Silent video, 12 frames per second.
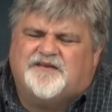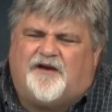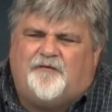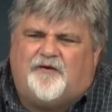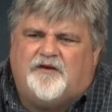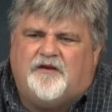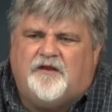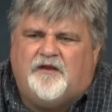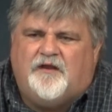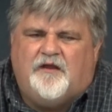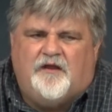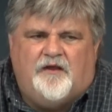tyrant?
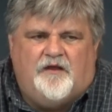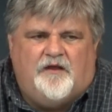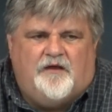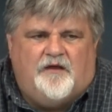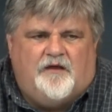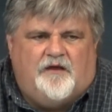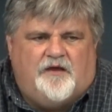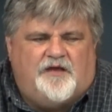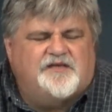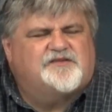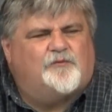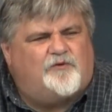
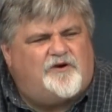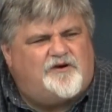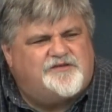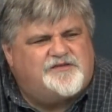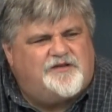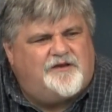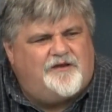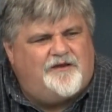He's the worst.